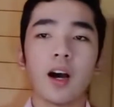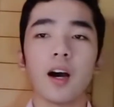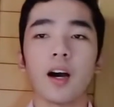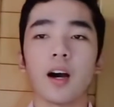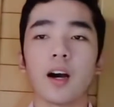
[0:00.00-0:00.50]

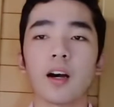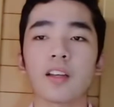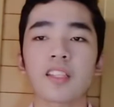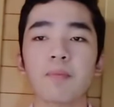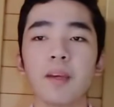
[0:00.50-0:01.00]

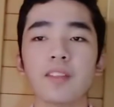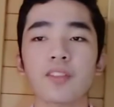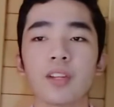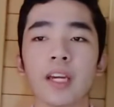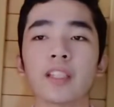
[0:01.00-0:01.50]

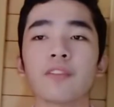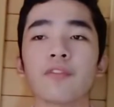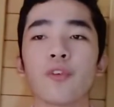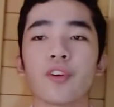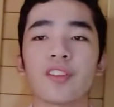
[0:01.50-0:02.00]
smithsonite
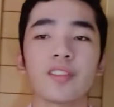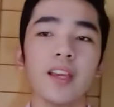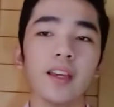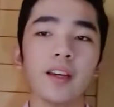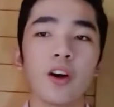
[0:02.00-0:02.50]
for
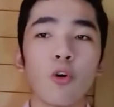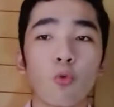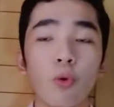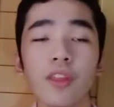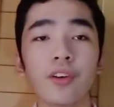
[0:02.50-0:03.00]
zinc,
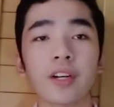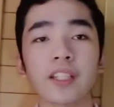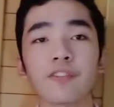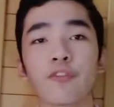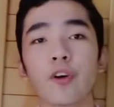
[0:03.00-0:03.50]

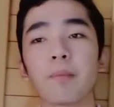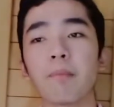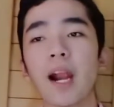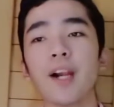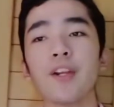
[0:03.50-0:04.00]
witherite for
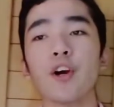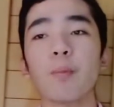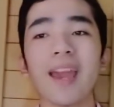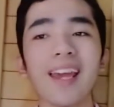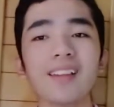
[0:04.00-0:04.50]
barium,
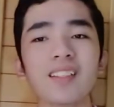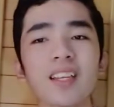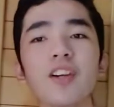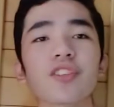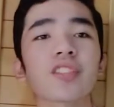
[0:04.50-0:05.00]
and
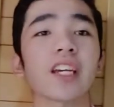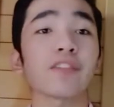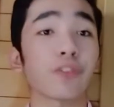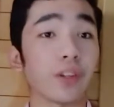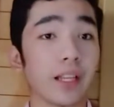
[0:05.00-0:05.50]

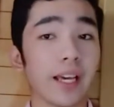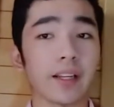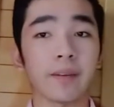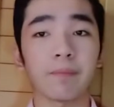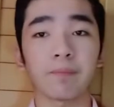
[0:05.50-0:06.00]
cerussite for lead.